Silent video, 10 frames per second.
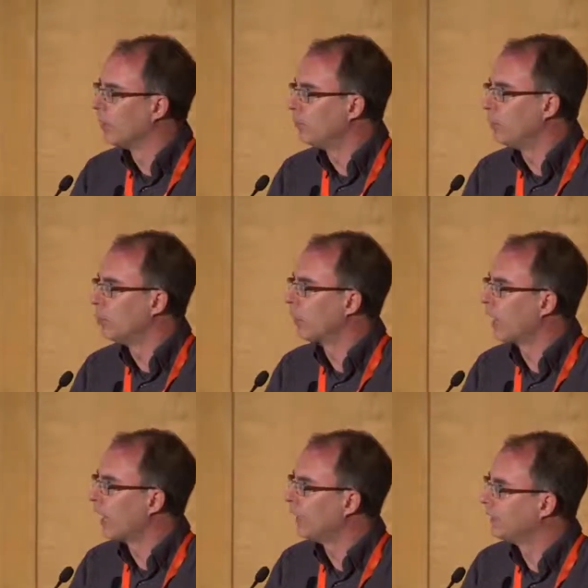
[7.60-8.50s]
be your
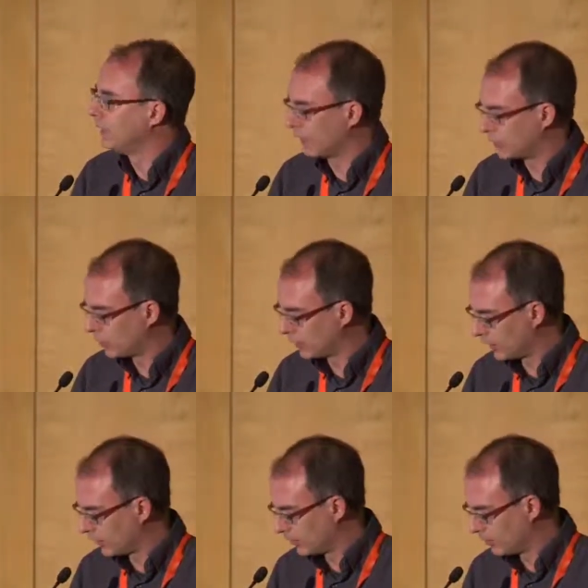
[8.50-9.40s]
guide in a
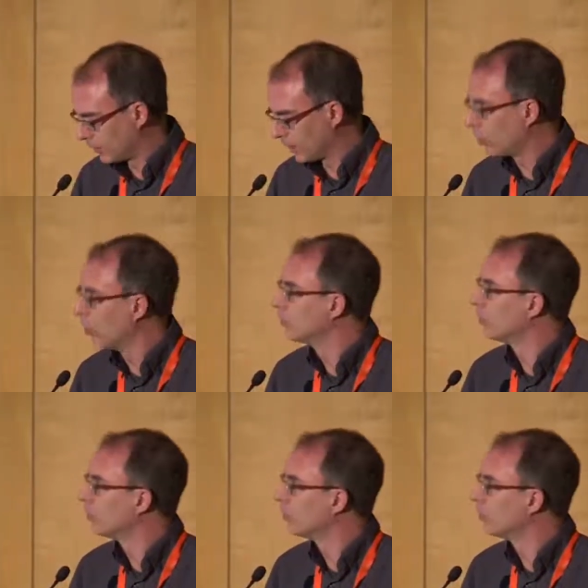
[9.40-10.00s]
journey that goes